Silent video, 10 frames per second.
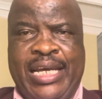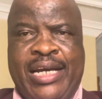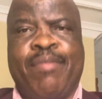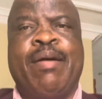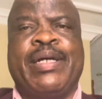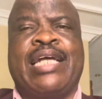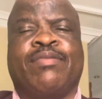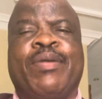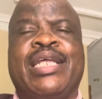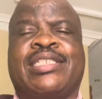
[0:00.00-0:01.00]
Remember
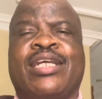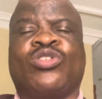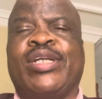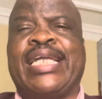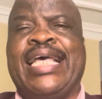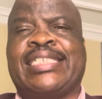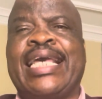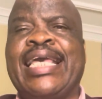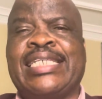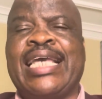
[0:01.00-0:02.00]
that ministry is not as
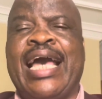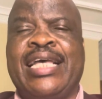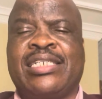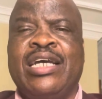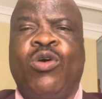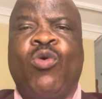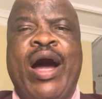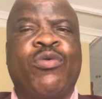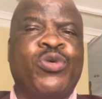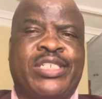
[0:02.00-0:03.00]
easy as
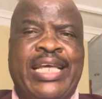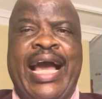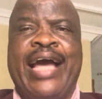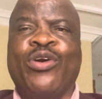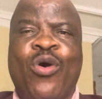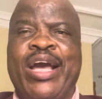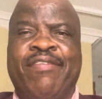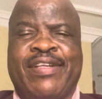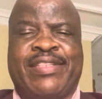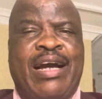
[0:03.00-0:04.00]
one would say, I know
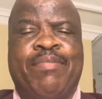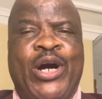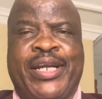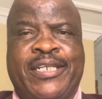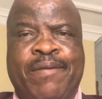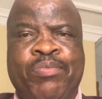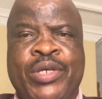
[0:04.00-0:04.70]
everything about it.